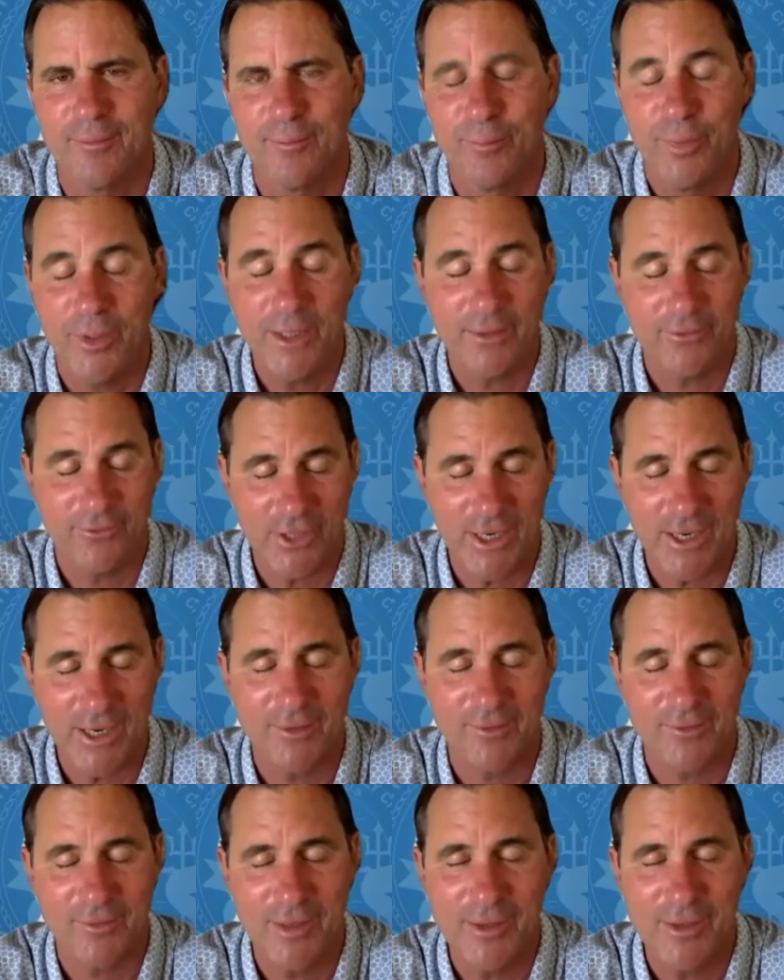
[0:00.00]
big
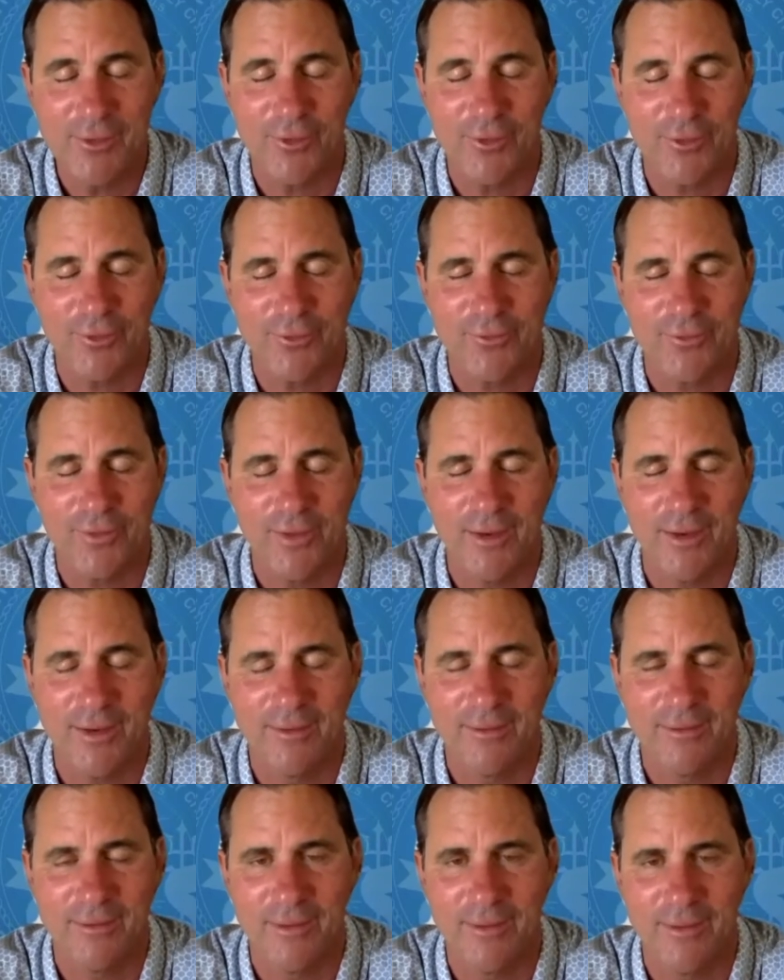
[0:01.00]
giant sea turtles
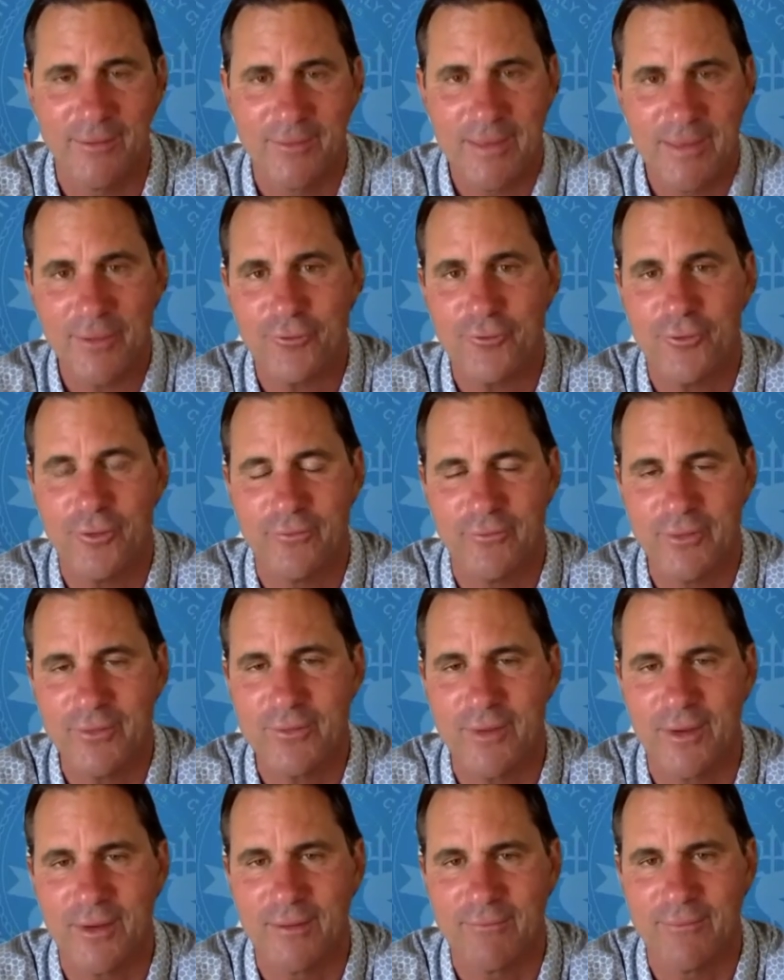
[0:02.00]
in South Chula
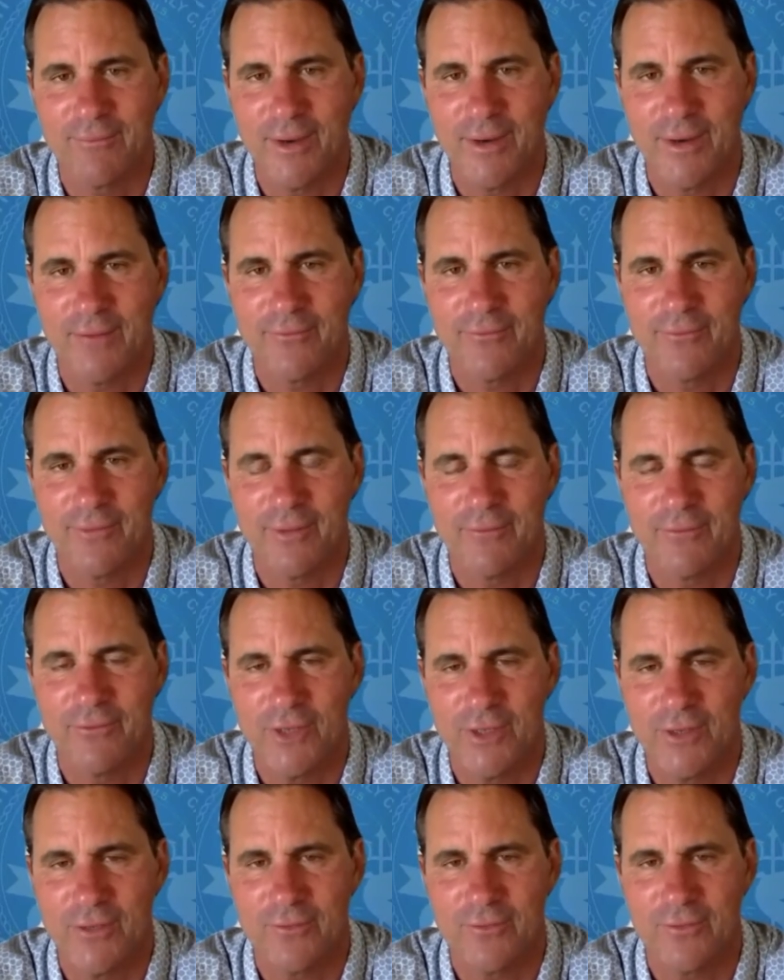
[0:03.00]
Vista, right off
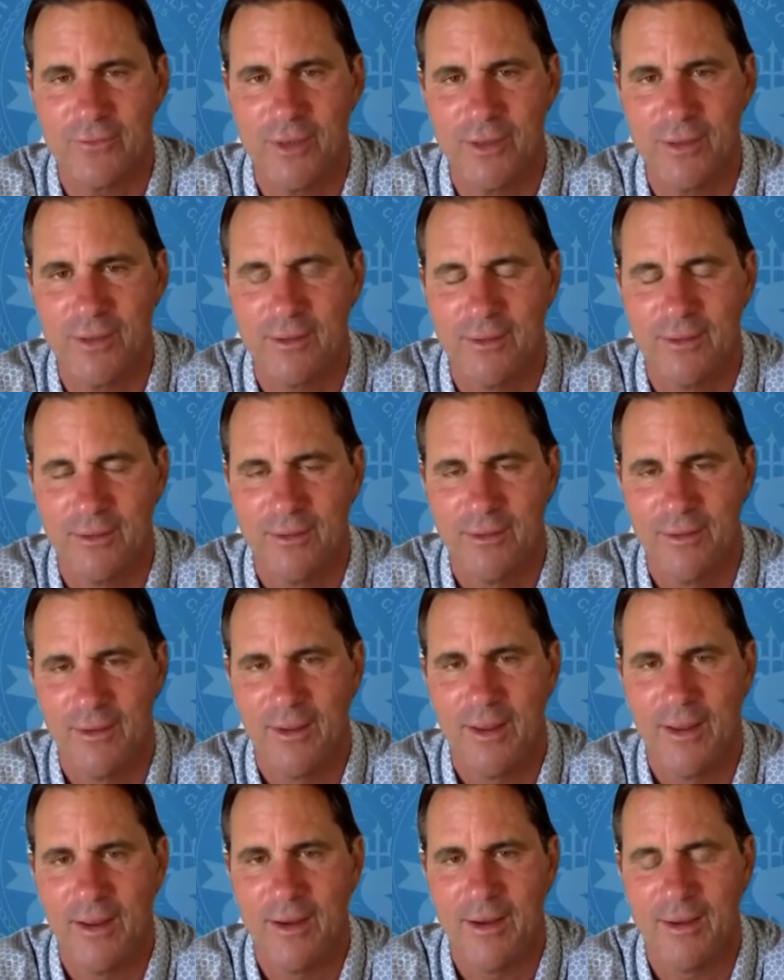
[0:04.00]
J Street
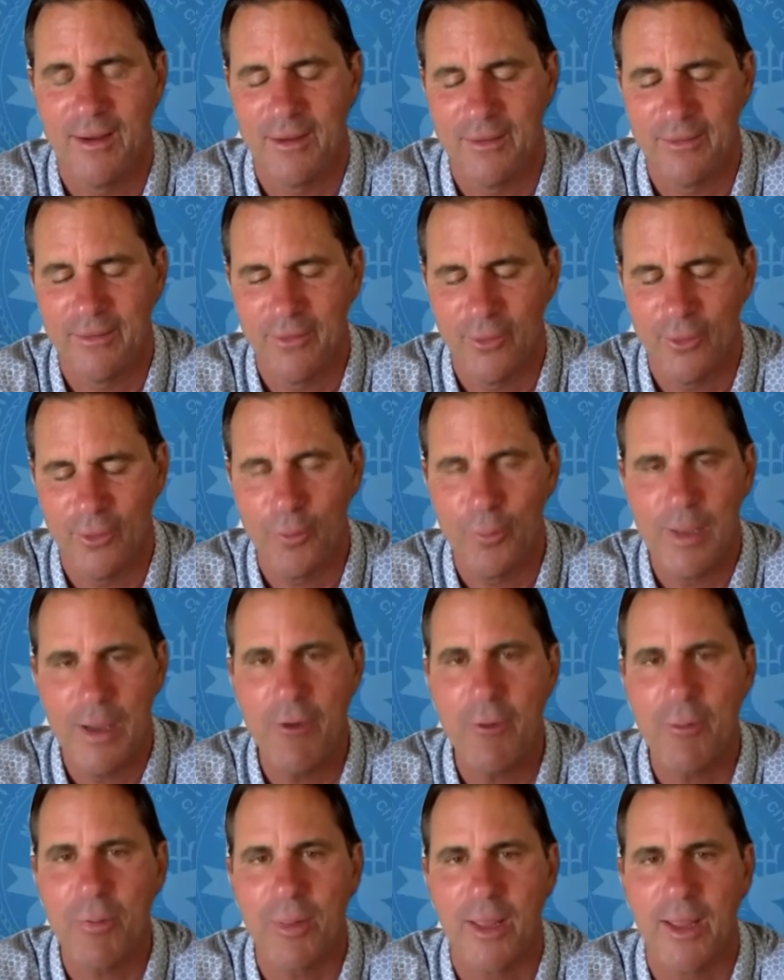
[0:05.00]
and the old
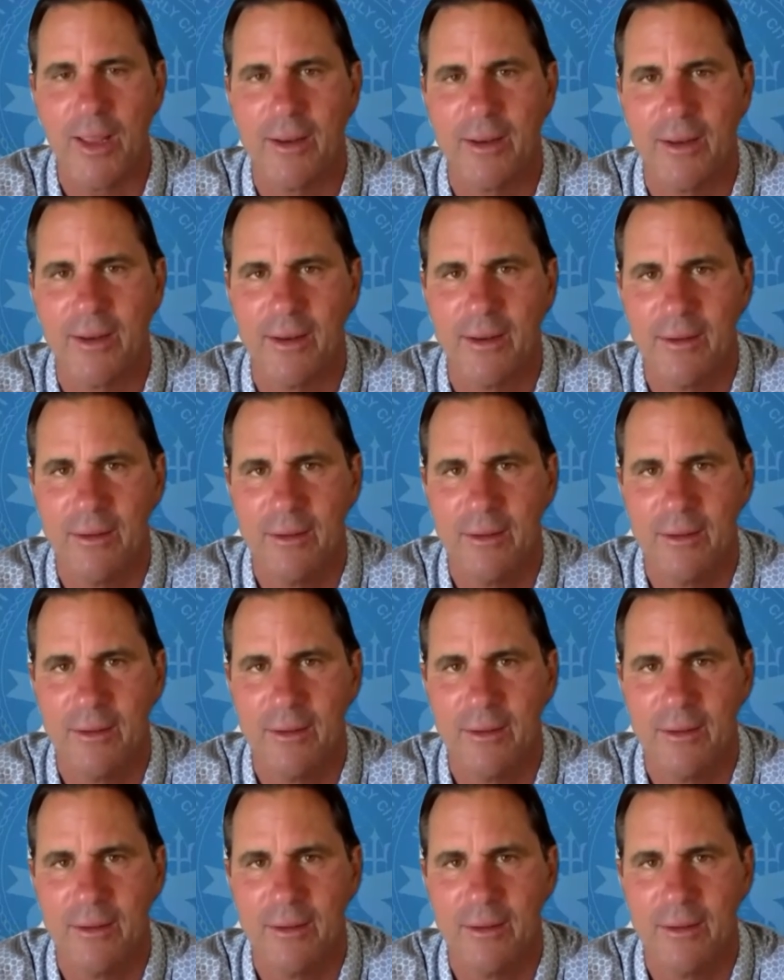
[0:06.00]
power plant. And